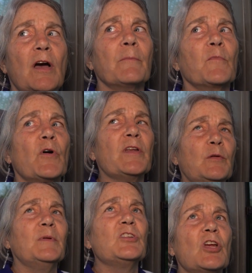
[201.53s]
I'm going
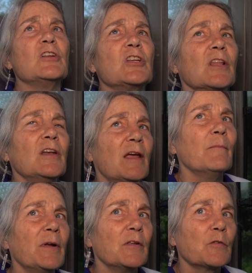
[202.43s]
to be changing the
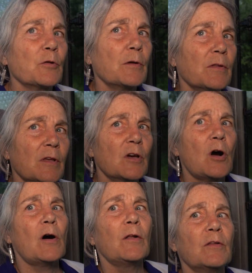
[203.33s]
name, but it's currently
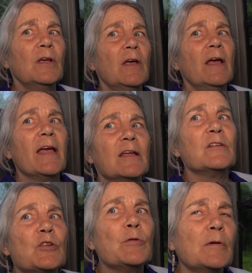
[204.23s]
called
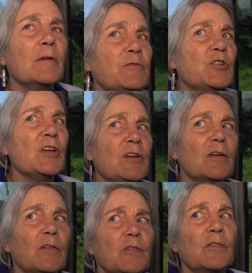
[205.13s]
Intuitive
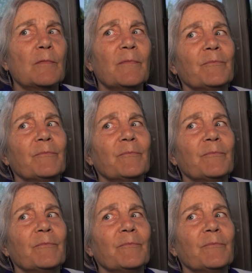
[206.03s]
Genius.